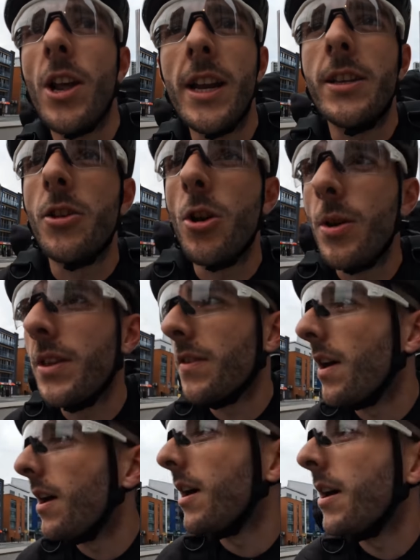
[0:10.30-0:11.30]
All I need to do
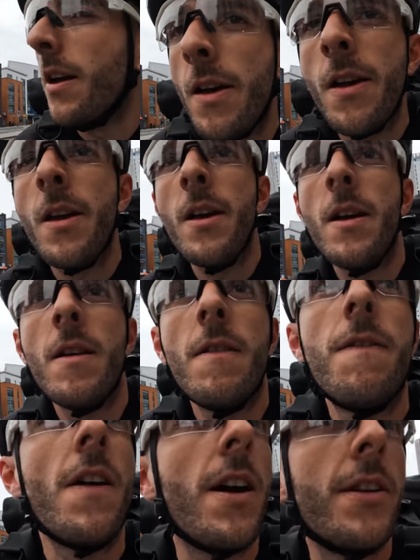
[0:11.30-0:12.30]
is
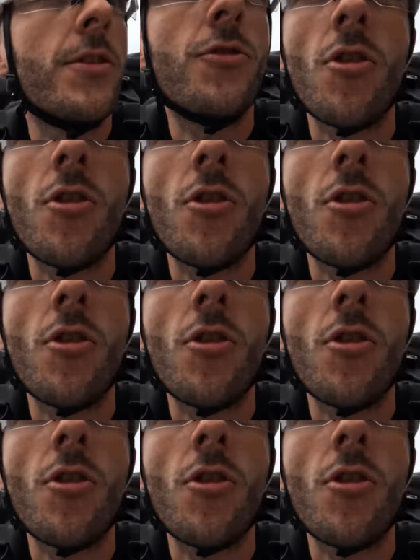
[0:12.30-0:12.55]
find